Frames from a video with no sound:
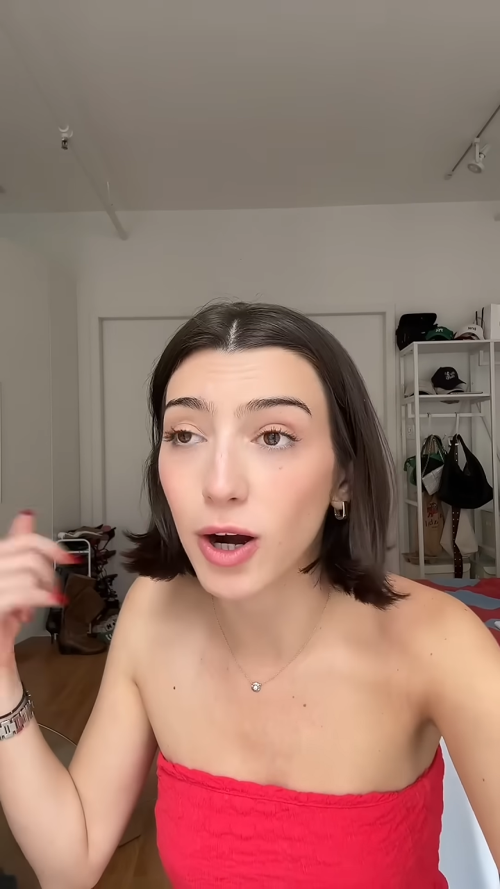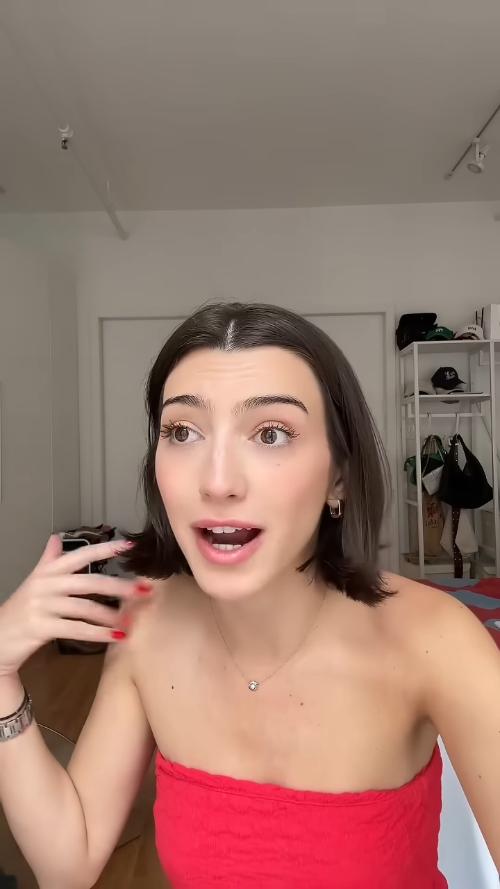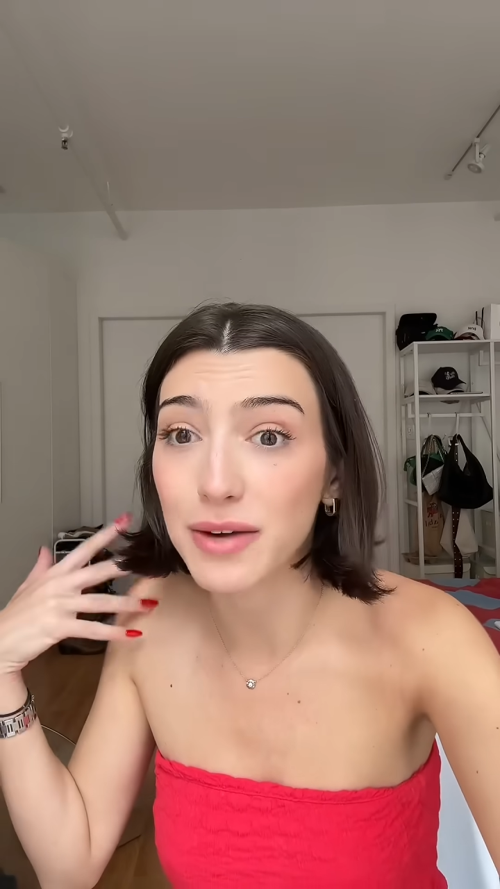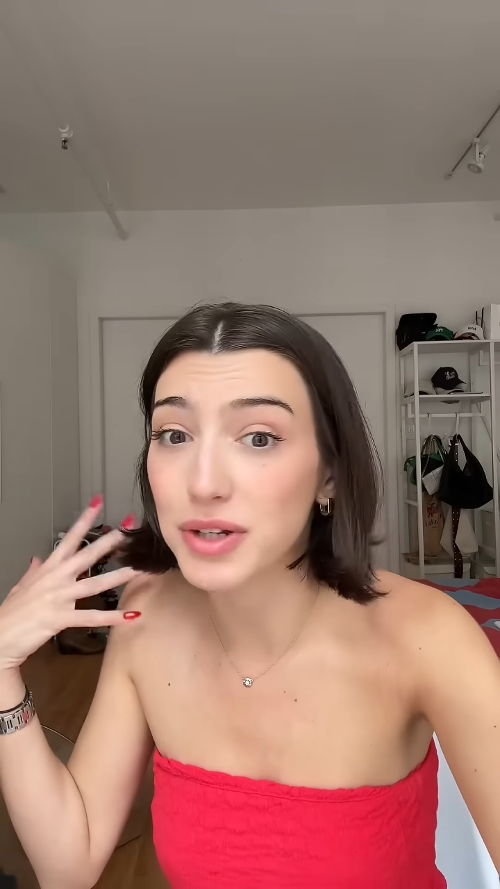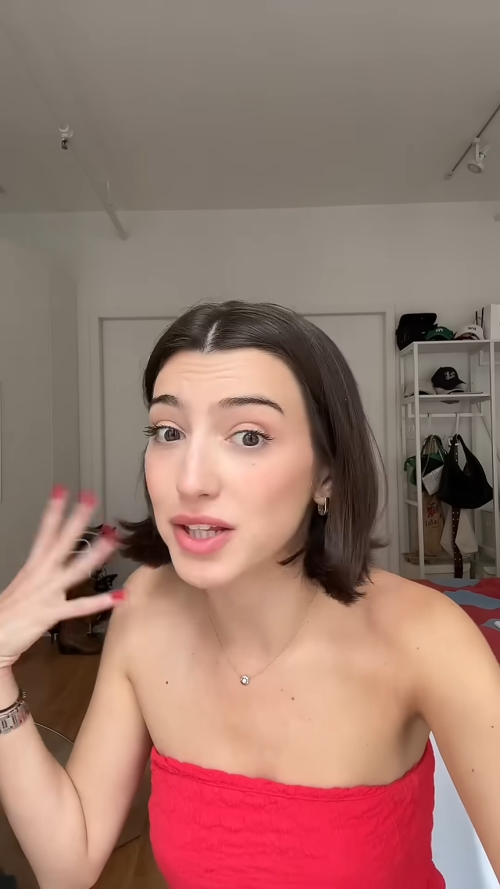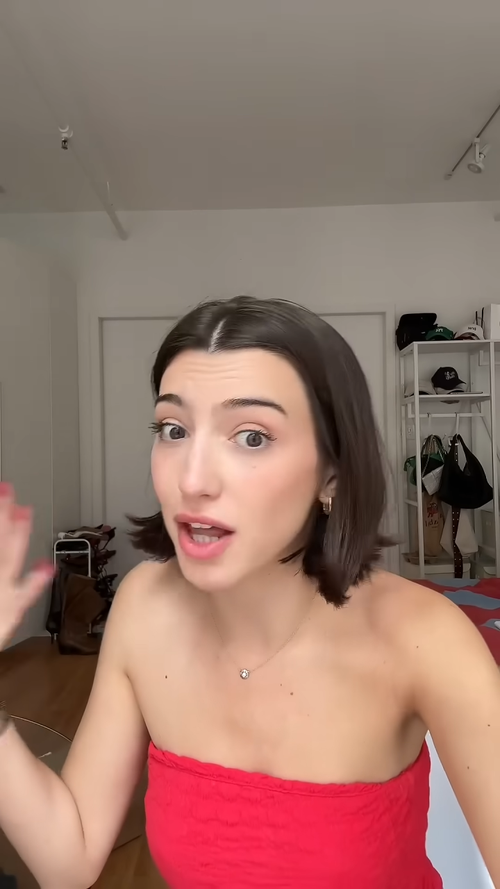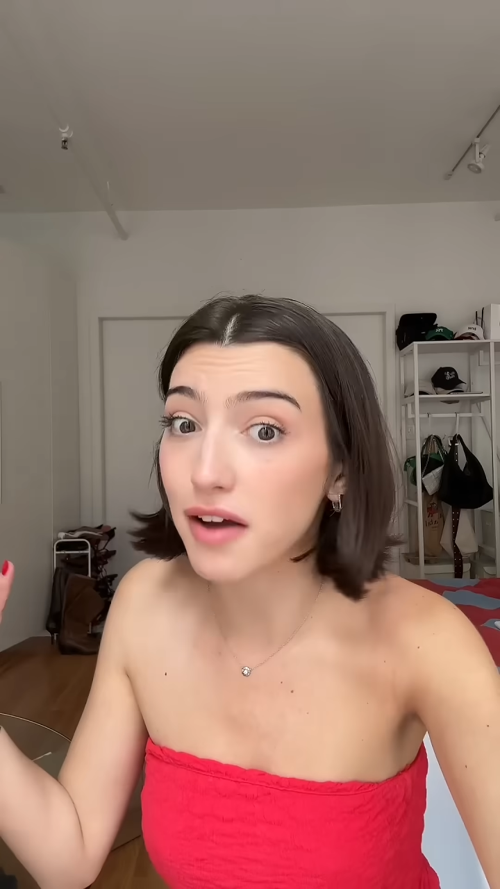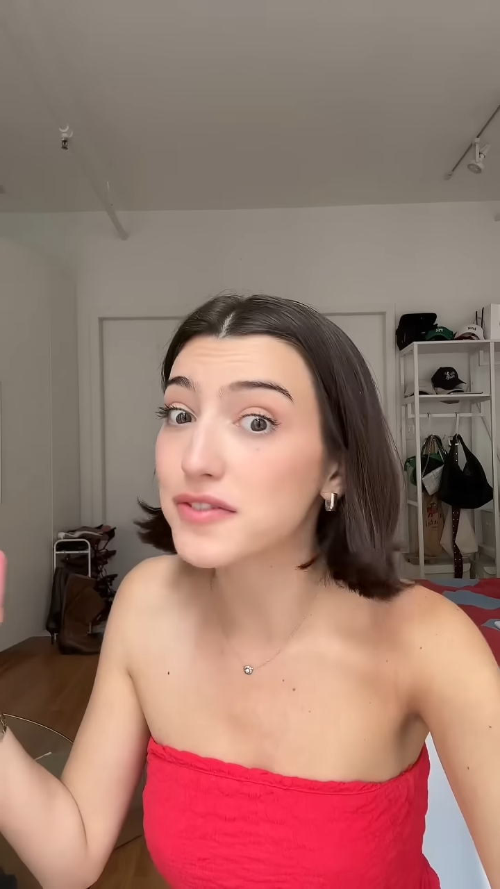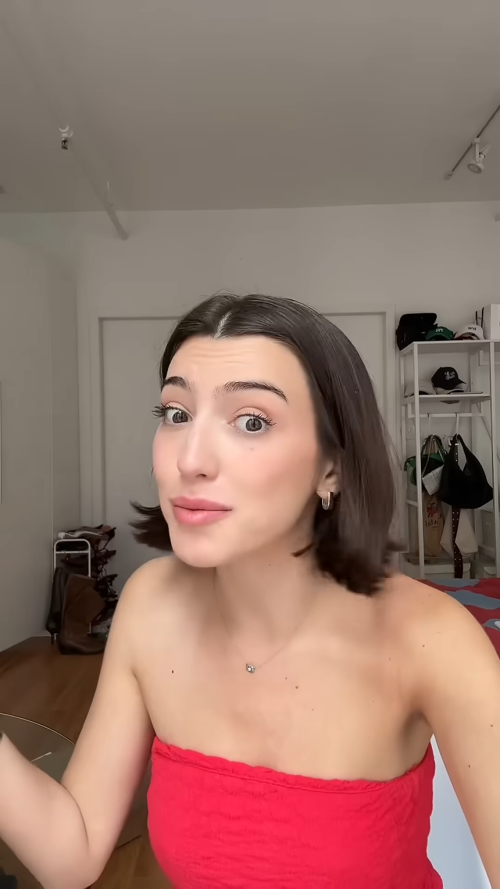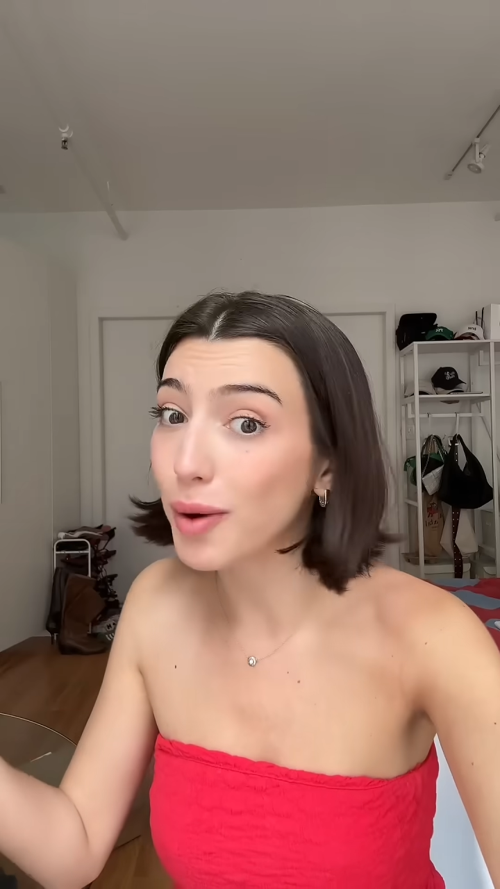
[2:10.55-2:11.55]
and would
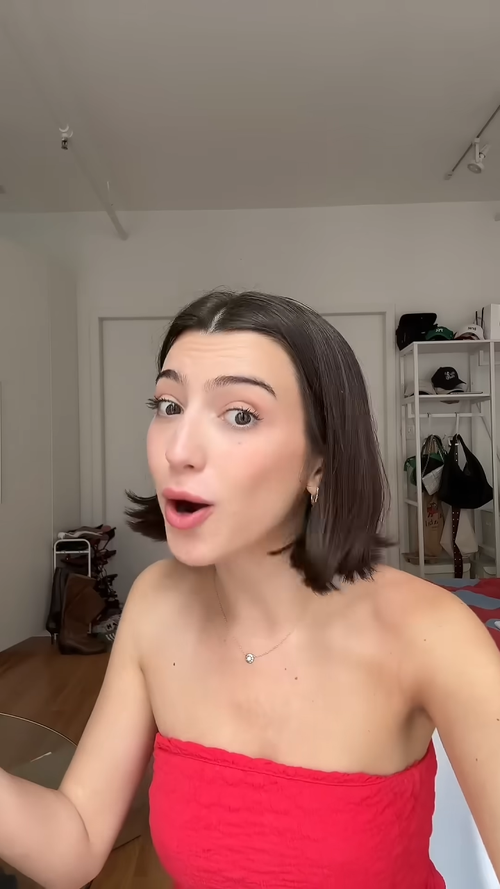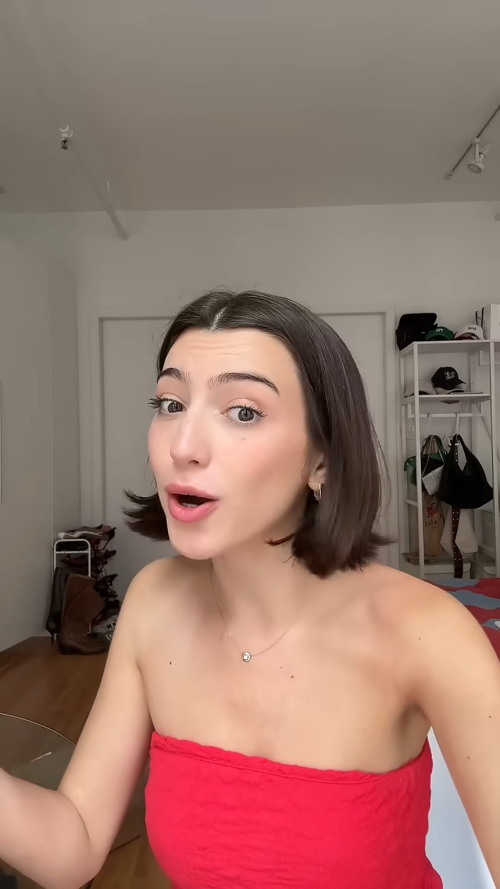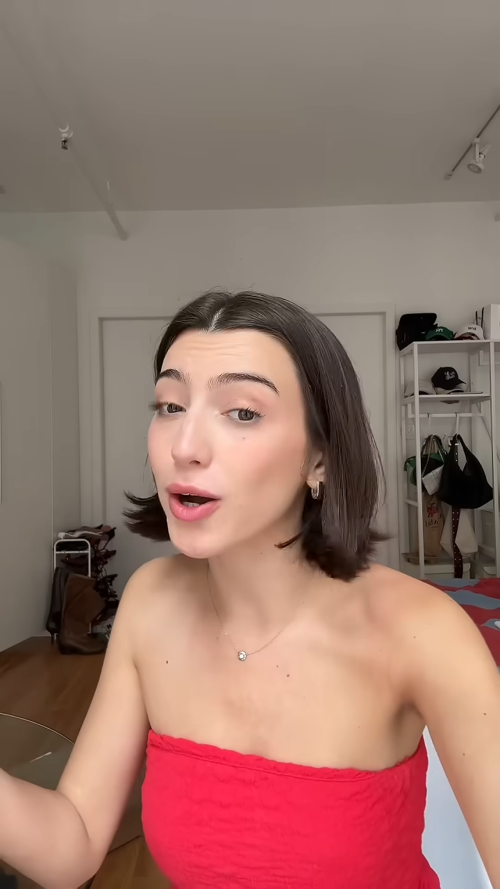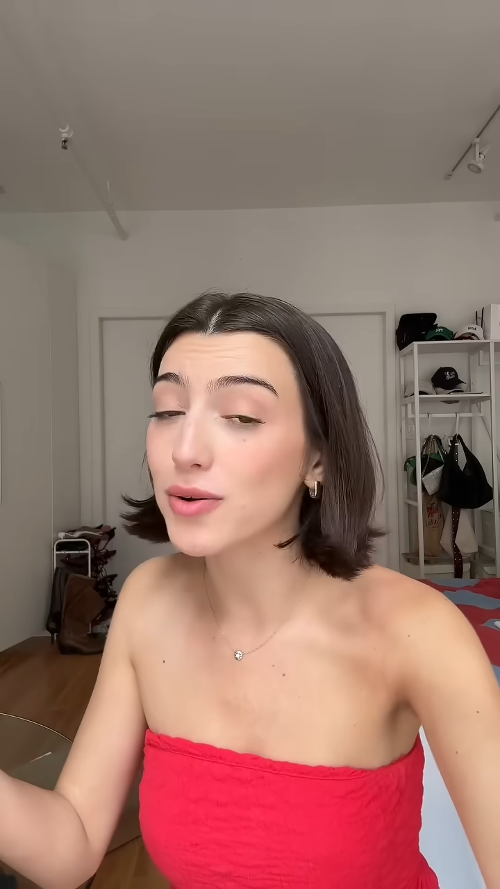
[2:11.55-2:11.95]
love to borrow